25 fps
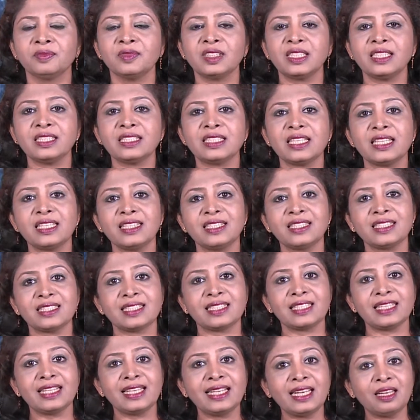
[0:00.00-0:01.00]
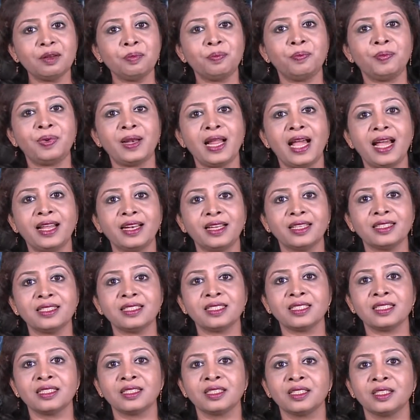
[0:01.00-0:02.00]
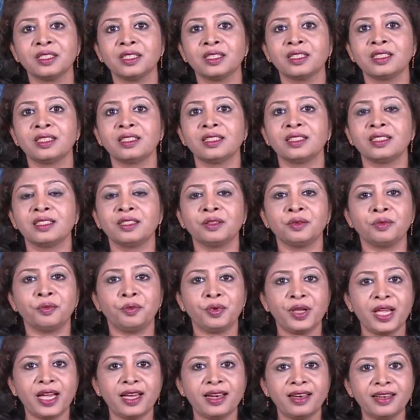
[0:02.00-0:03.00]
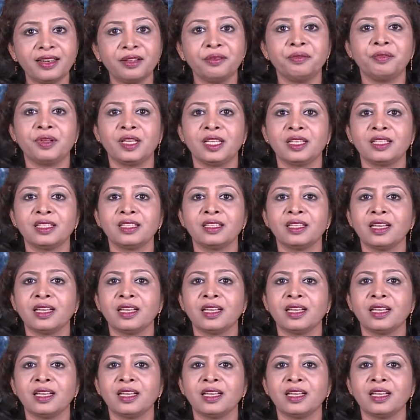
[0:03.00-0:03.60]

Yes, in this little planet we are living.